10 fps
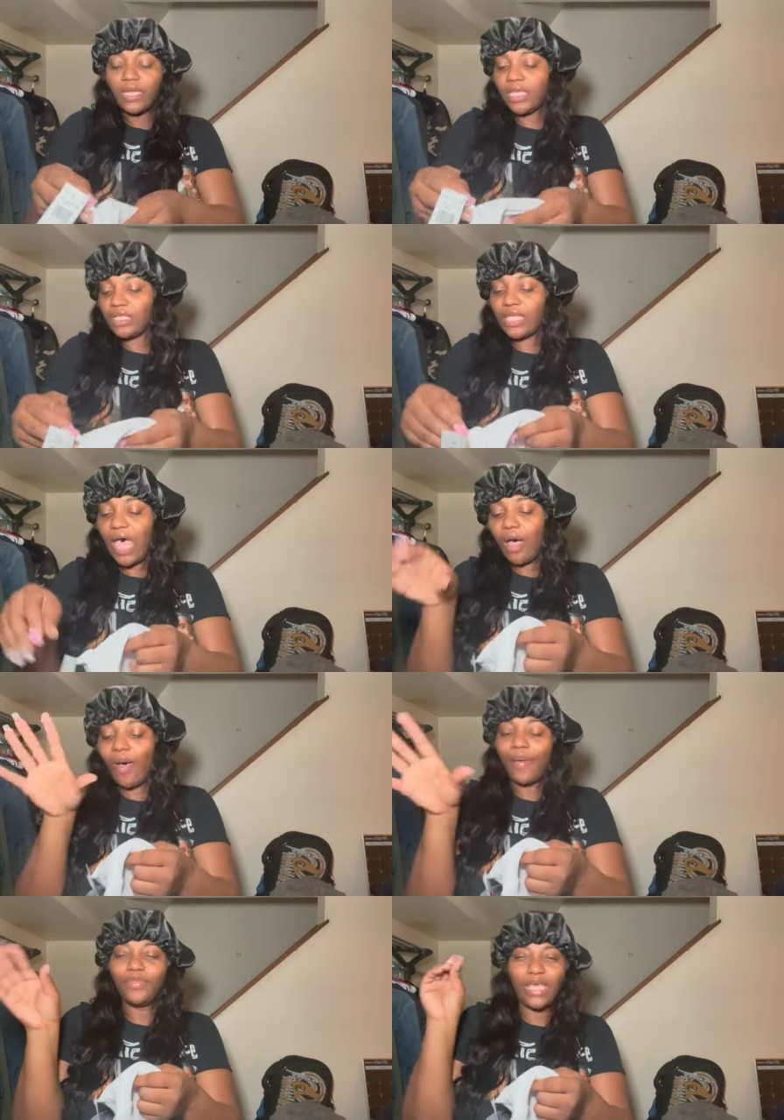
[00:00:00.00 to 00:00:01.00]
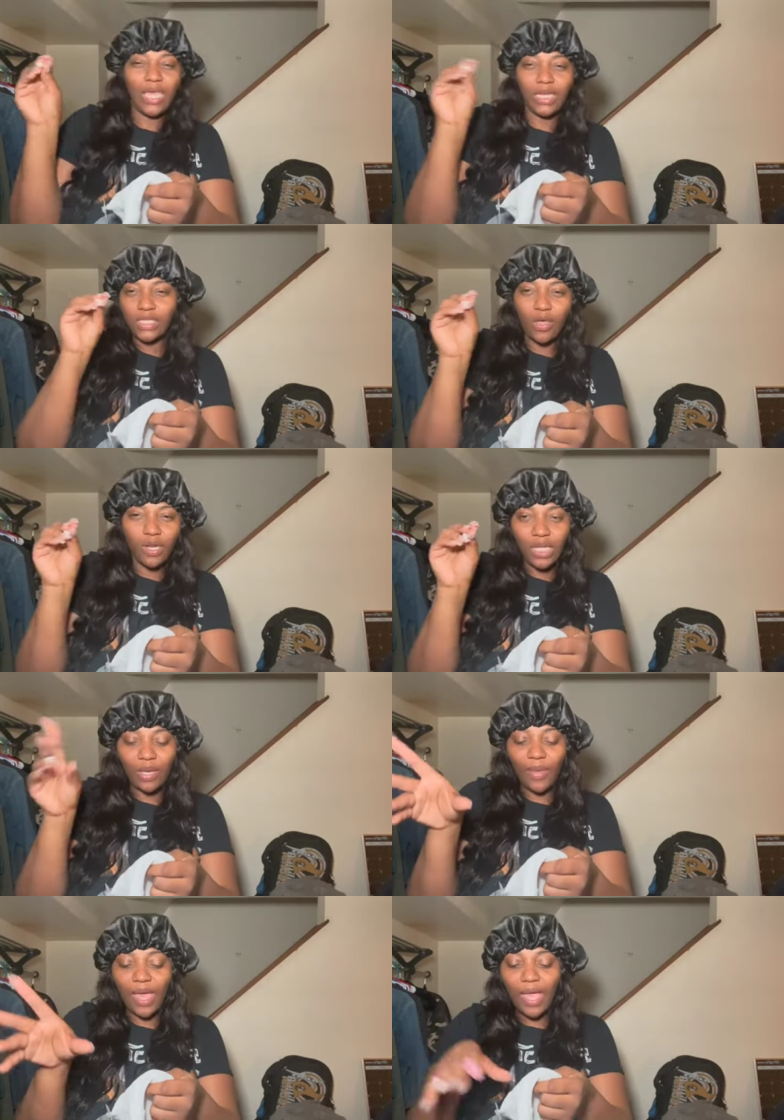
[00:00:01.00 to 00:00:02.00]
looks how i'm thinking it's gonna look
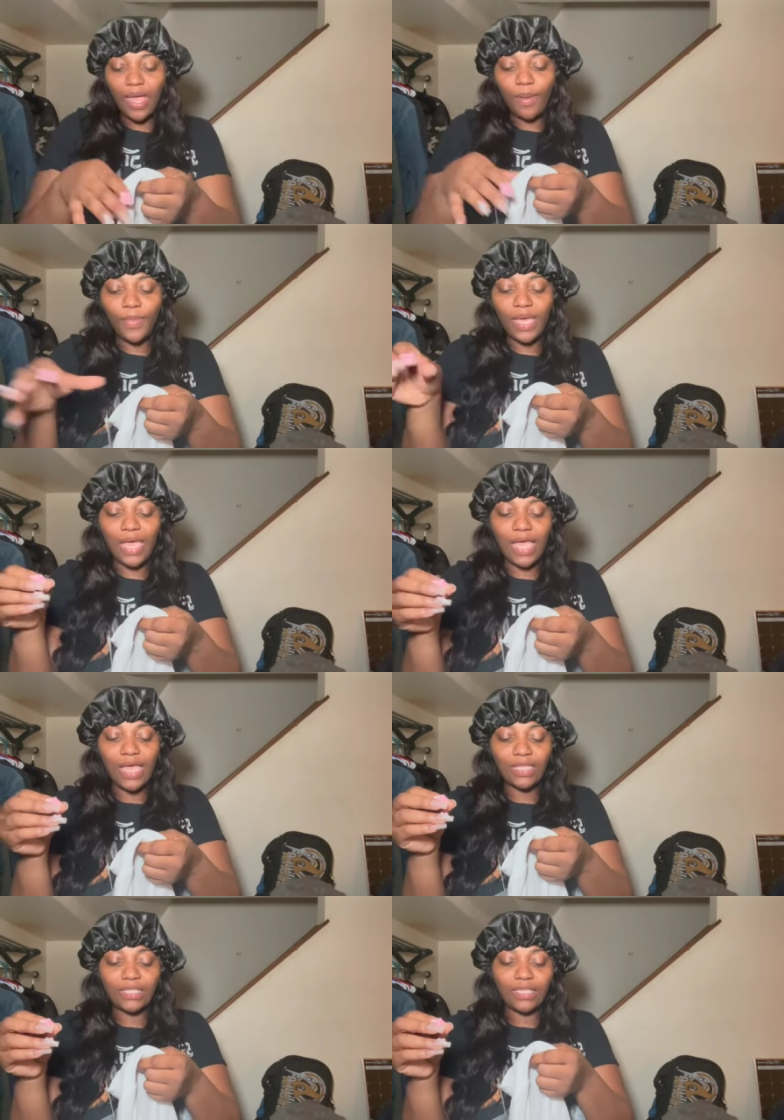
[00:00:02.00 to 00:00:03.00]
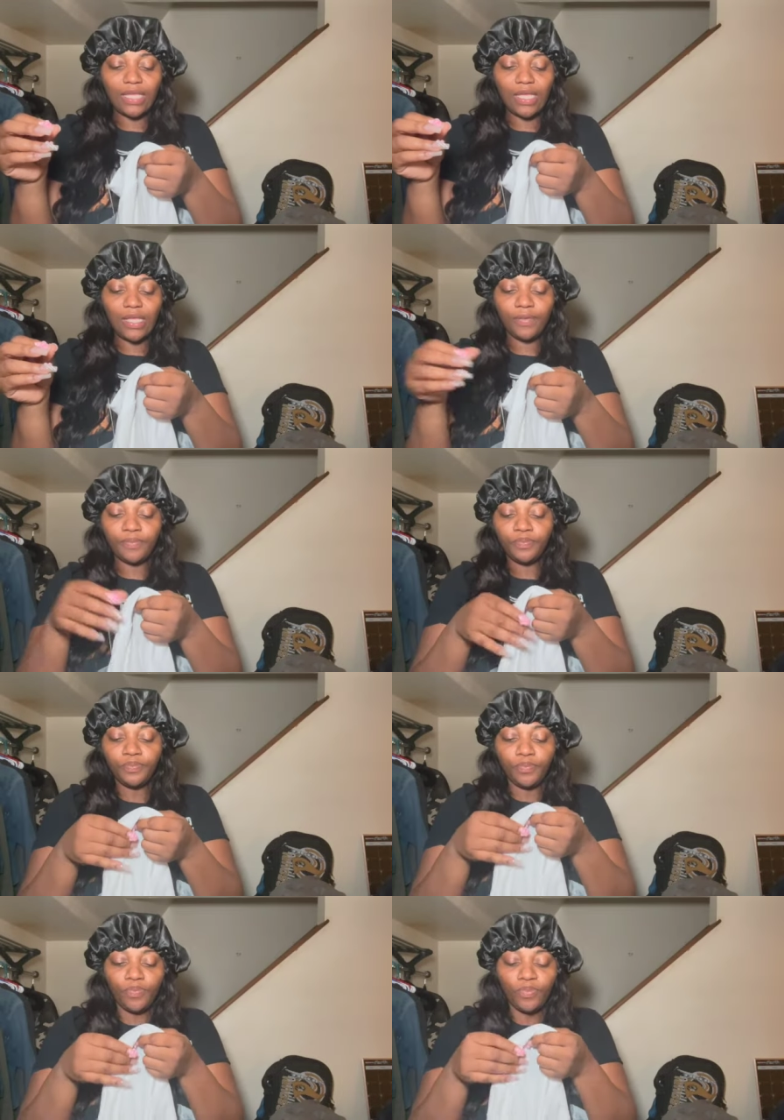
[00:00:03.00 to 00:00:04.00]
in my head but it's the
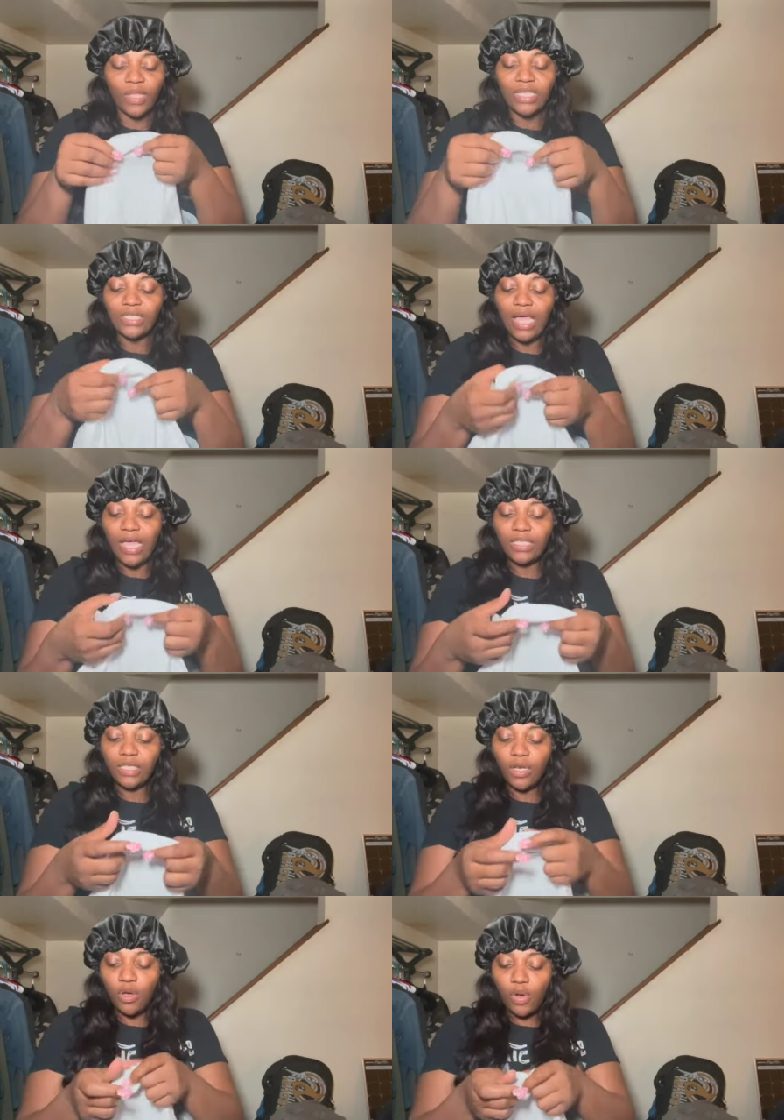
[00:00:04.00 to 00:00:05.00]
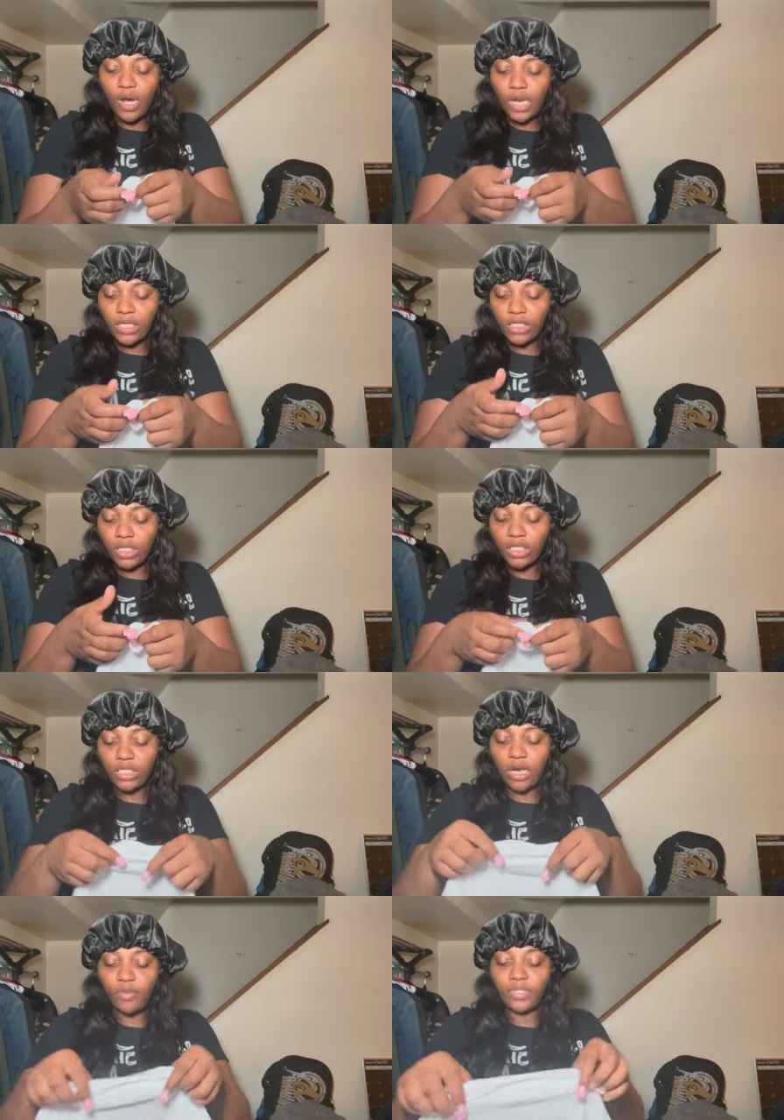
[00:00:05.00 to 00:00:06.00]
size large this
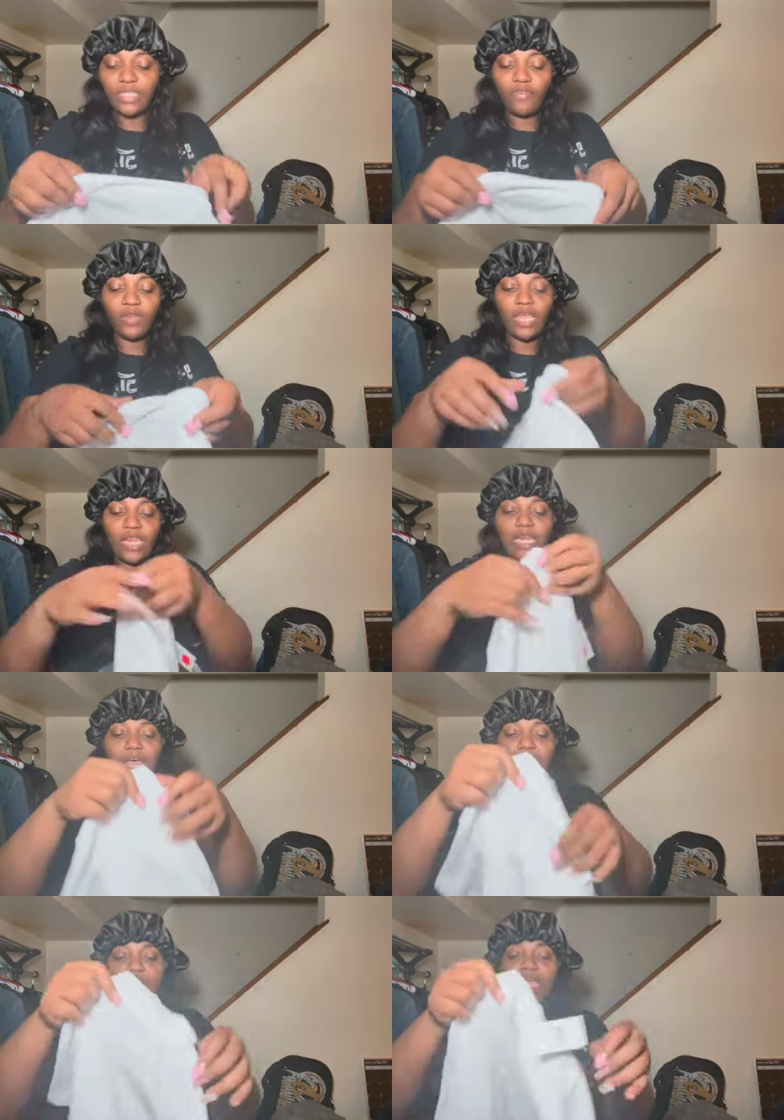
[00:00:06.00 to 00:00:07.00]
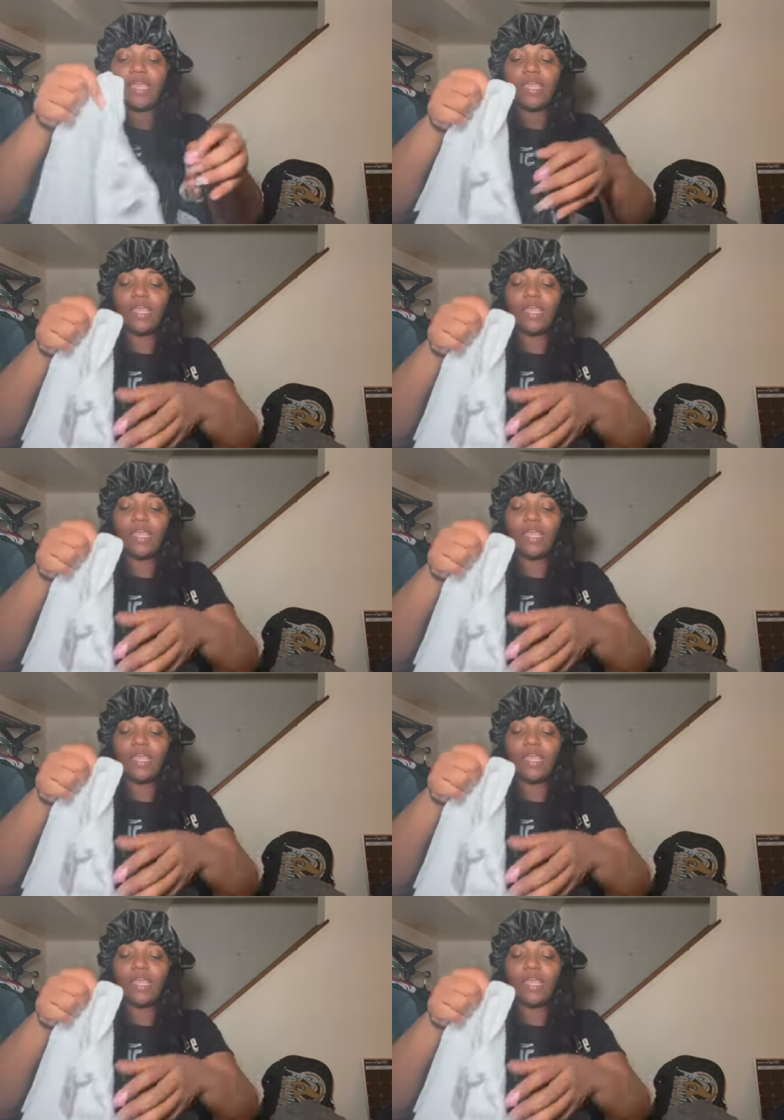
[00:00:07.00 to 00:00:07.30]
shirt was $7.99